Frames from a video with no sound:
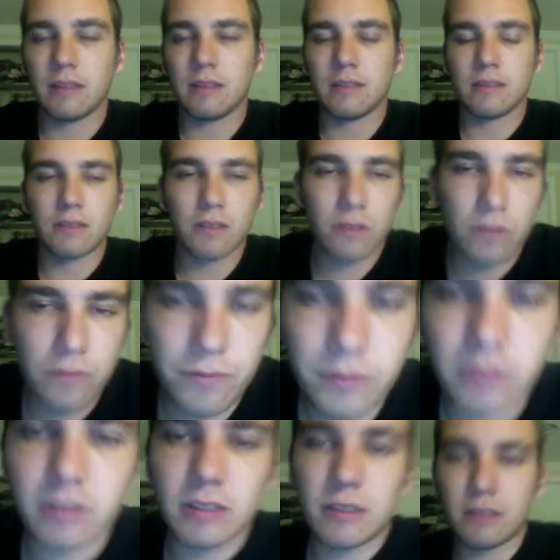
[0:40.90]
So for
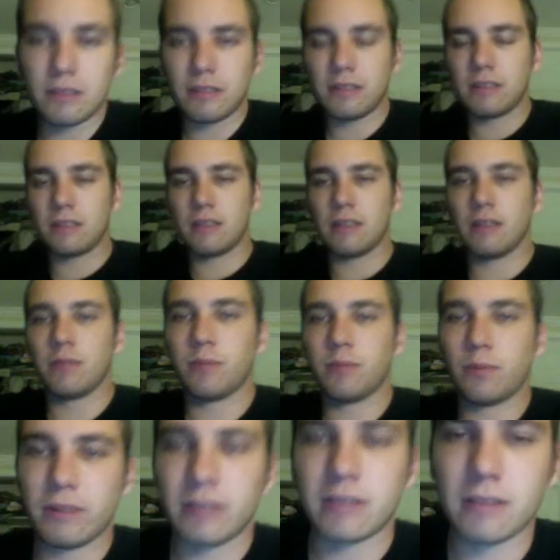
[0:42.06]
each of these data
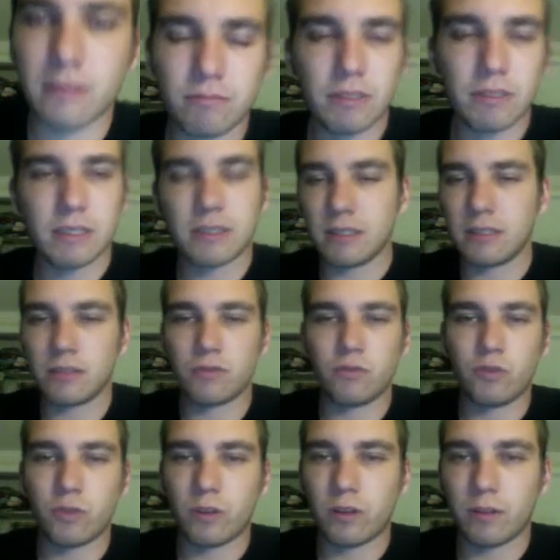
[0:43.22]
points, let's just
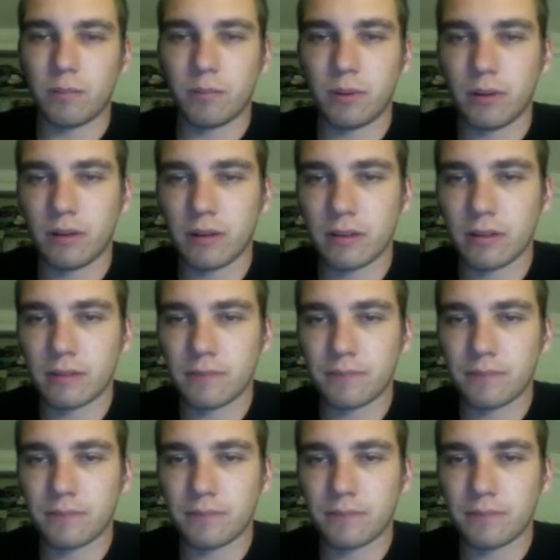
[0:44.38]
draw a bar.